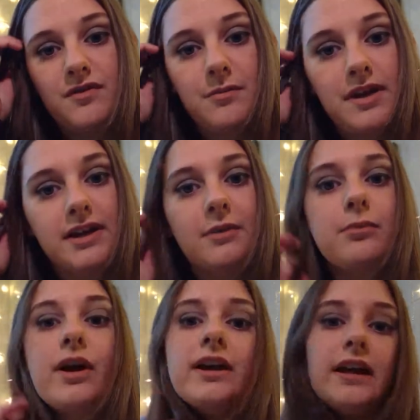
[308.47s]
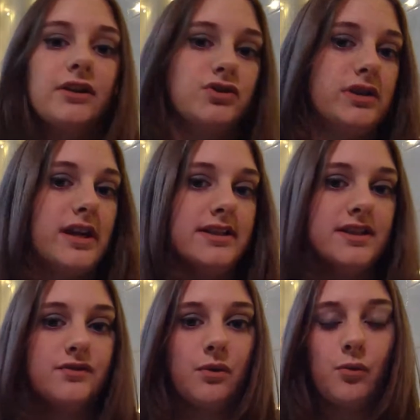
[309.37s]
makeup brand actually
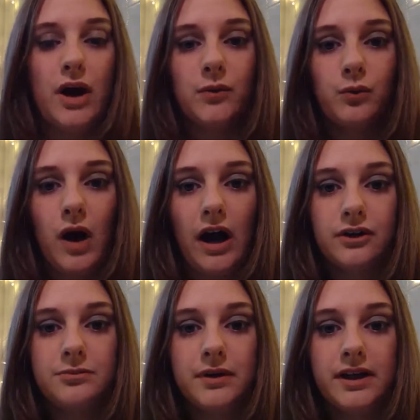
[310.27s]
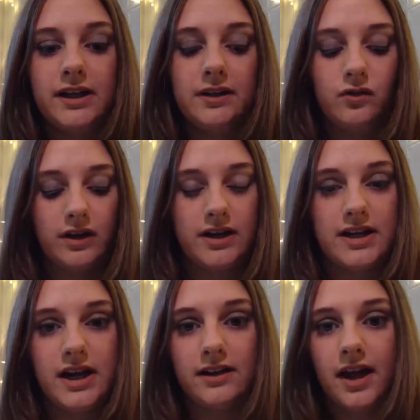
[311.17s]
is from Wet n Wild, but
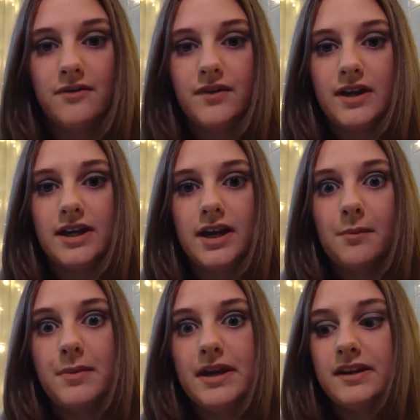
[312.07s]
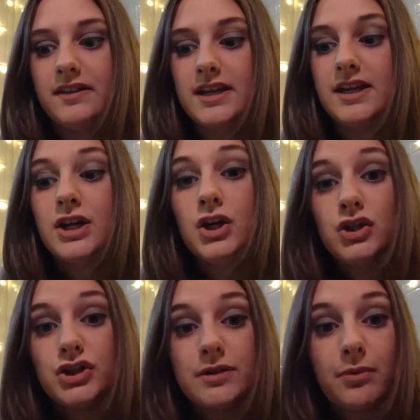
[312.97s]
e.l.f. ended up being the
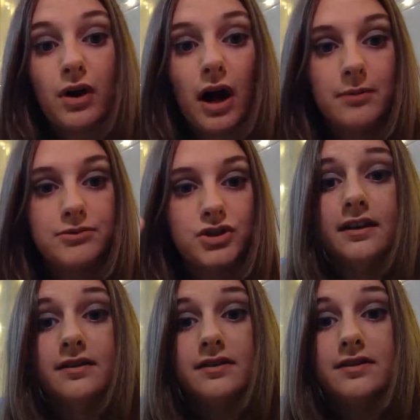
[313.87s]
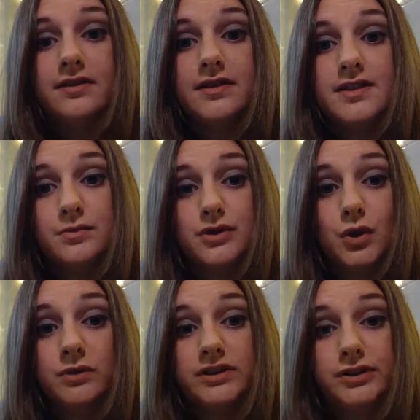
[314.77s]
cheaper option, and this was
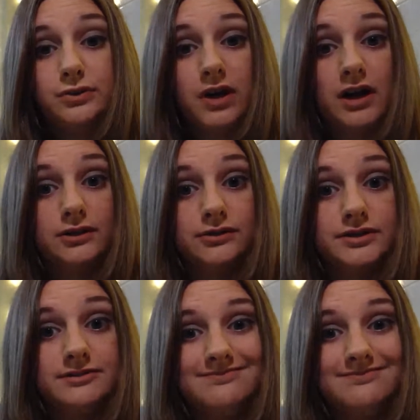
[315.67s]
only $2.